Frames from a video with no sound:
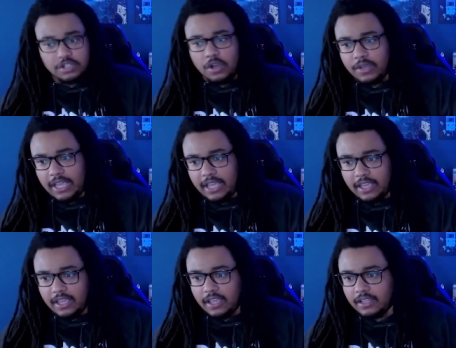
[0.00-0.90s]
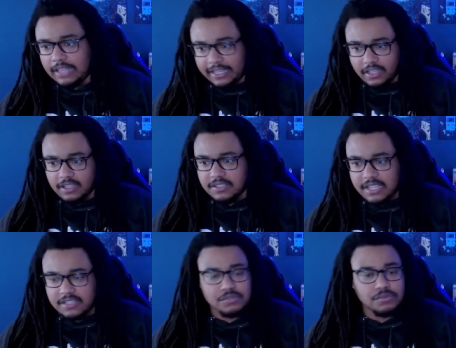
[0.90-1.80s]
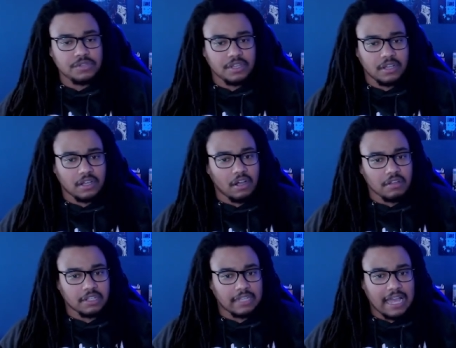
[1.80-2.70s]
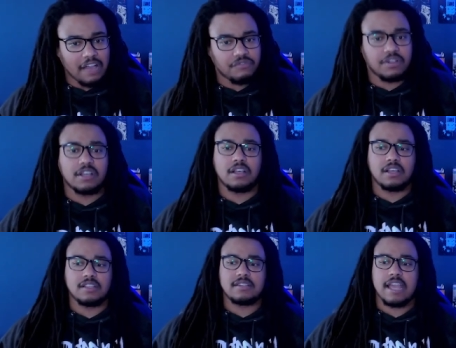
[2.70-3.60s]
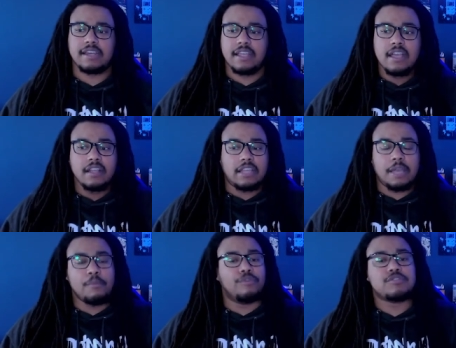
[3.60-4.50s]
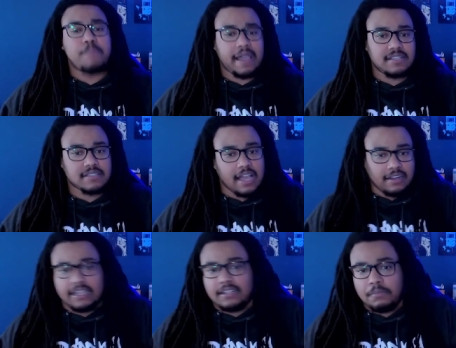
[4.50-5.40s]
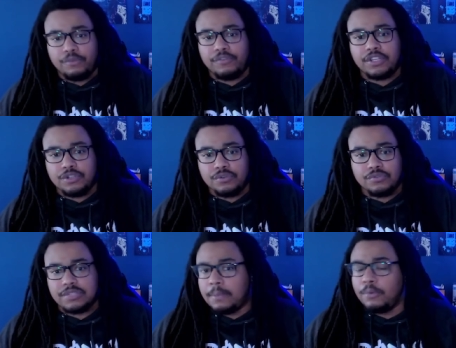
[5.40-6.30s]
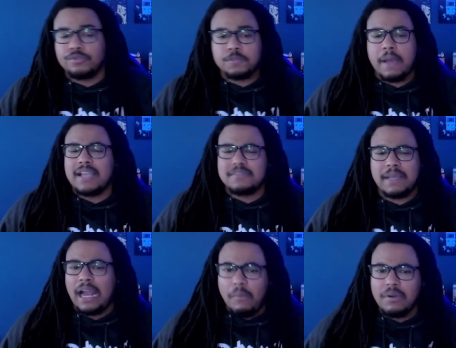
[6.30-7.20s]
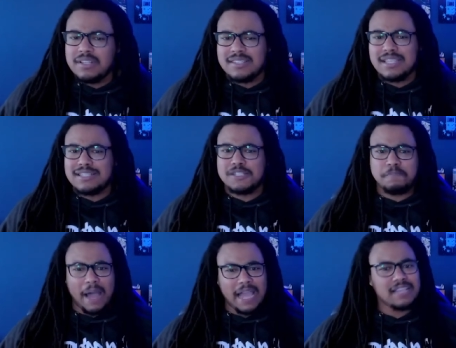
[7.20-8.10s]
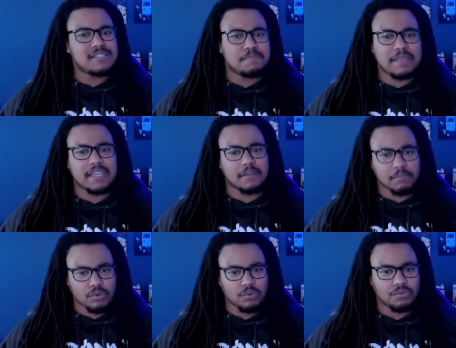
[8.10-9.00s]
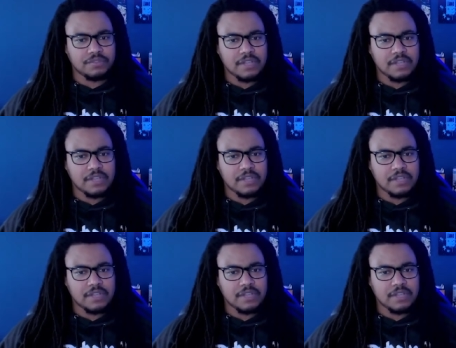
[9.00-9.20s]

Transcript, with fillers: you know, and like Tetsuya on the live stated, they move spice, kind of like the movie Dunes. They move spice, man. I want to see spice being moved.